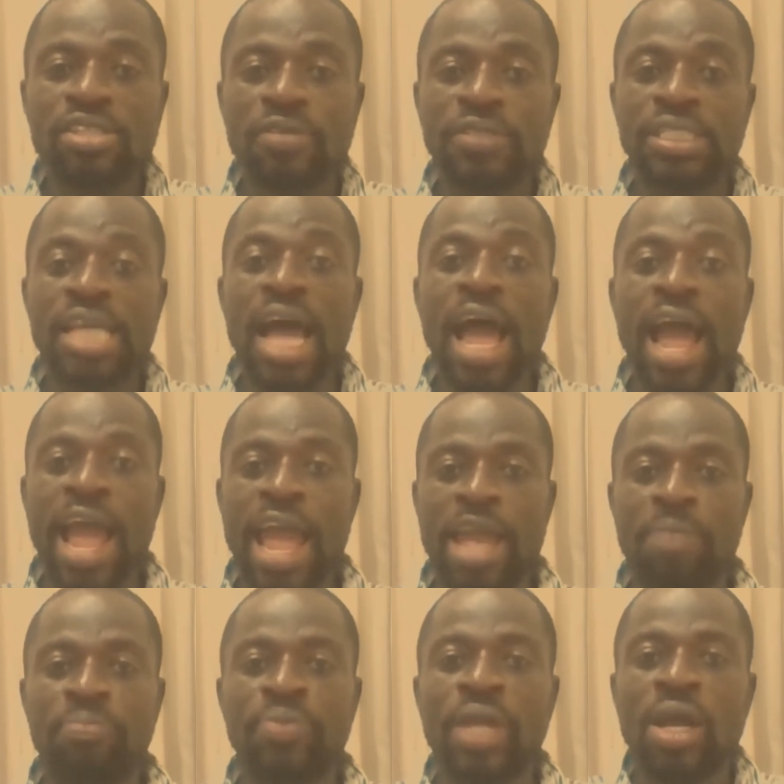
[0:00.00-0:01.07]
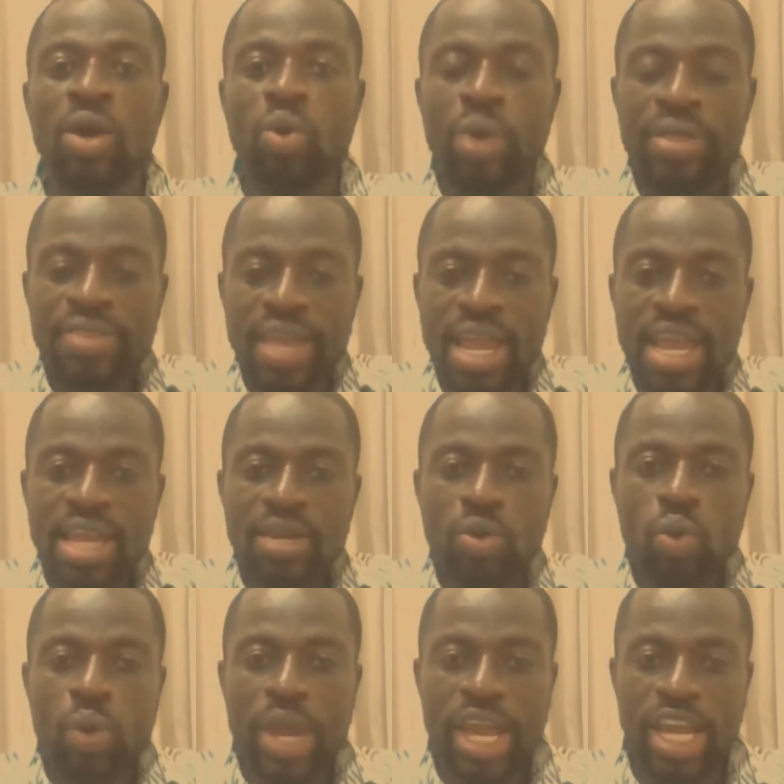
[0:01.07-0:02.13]
of time
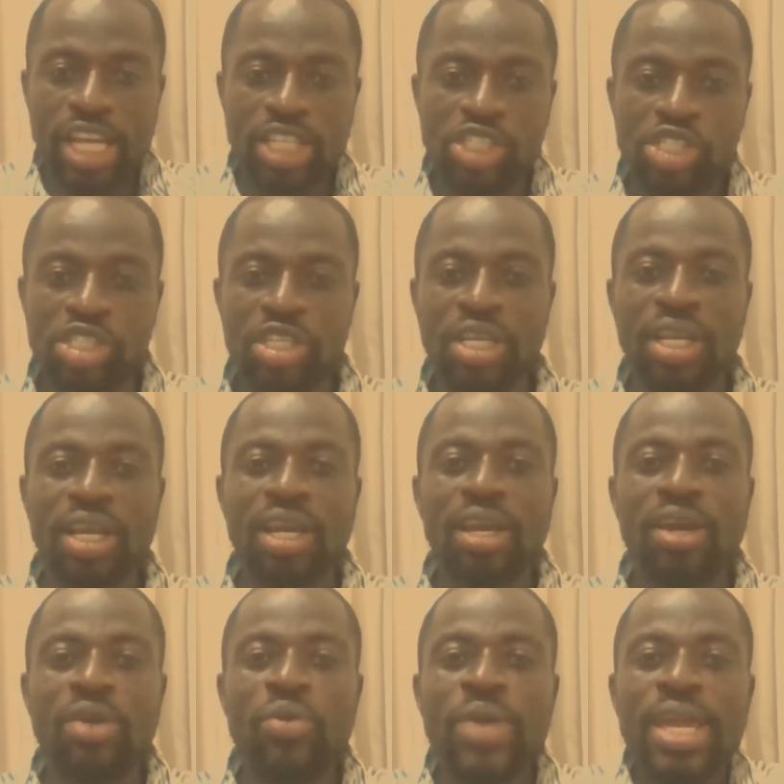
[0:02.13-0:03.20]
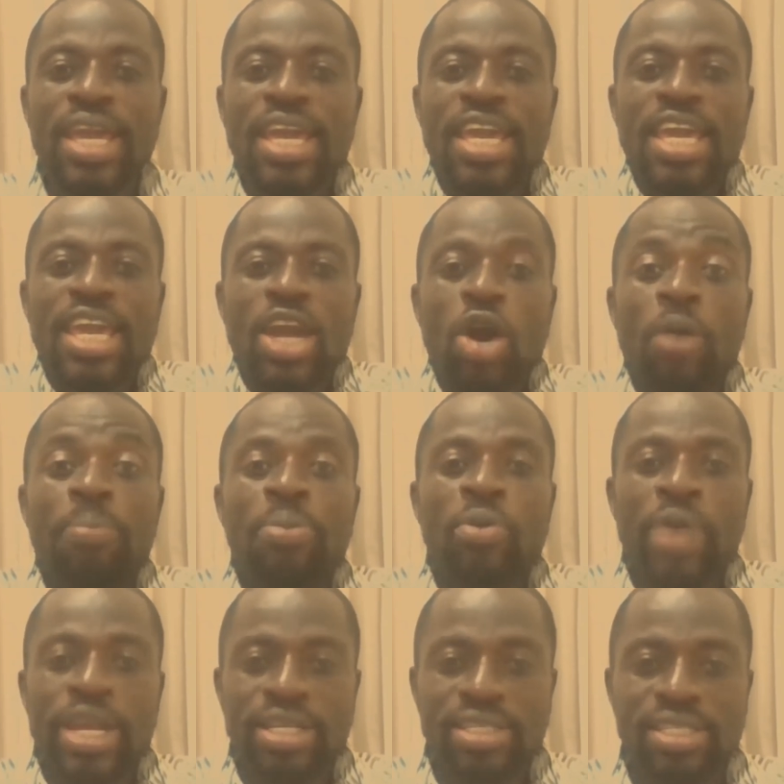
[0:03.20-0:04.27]
within which we
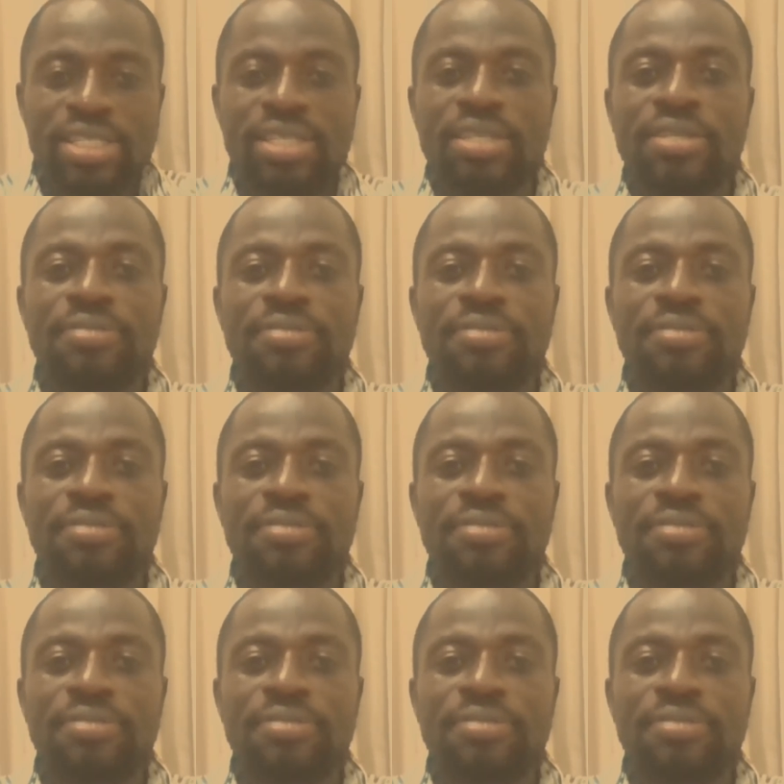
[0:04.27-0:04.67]
operate.